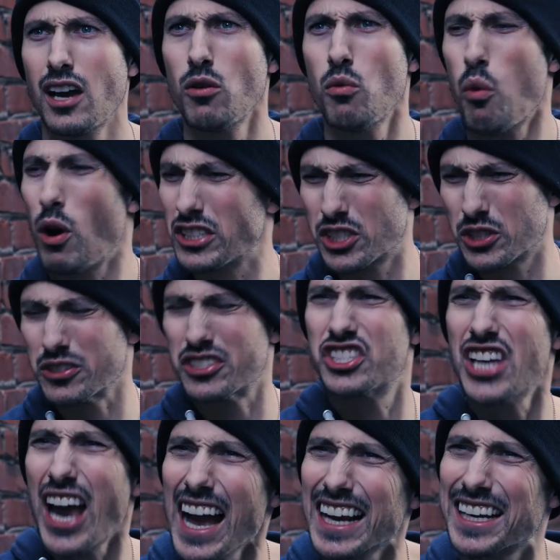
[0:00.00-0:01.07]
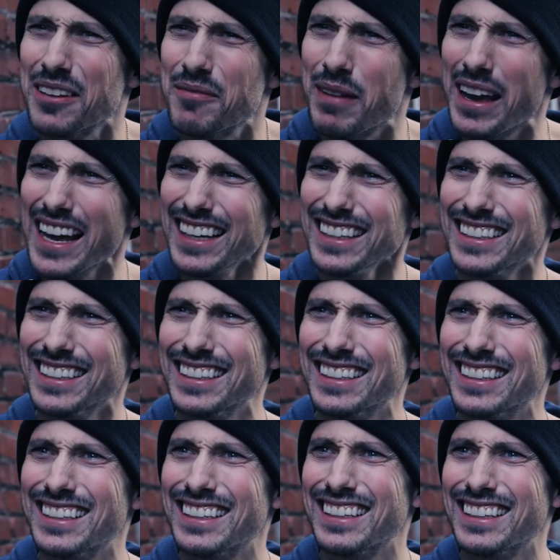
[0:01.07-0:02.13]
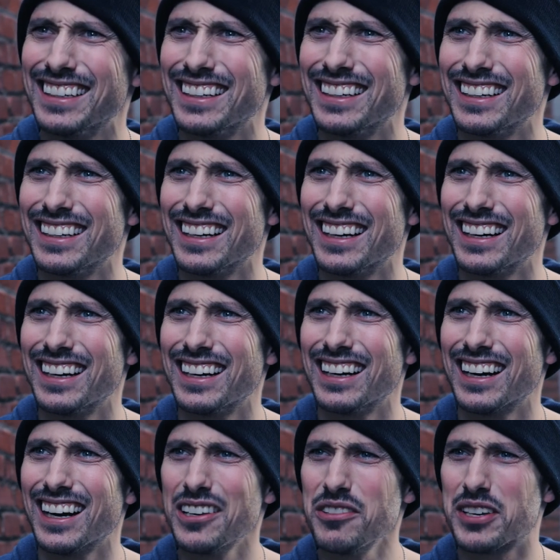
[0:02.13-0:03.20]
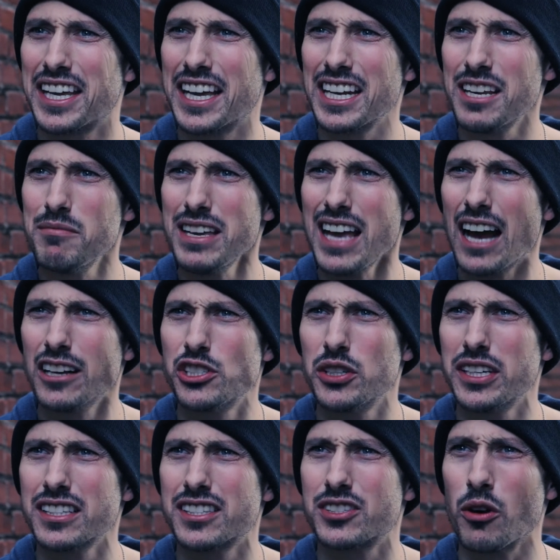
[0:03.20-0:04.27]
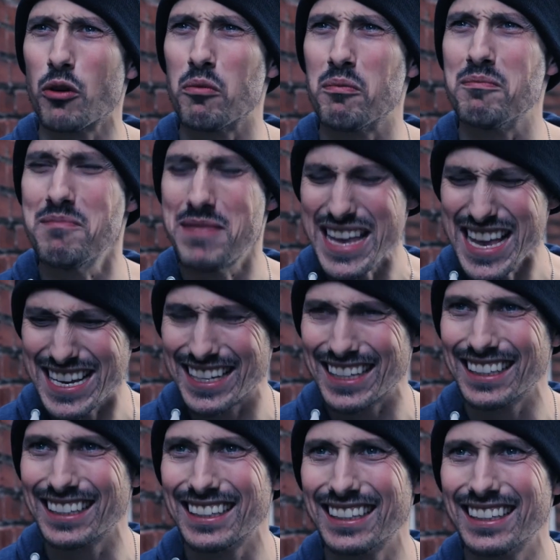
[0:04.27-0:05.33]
I don't want your jacket, man! Are you kidding me? How'd you get so meek?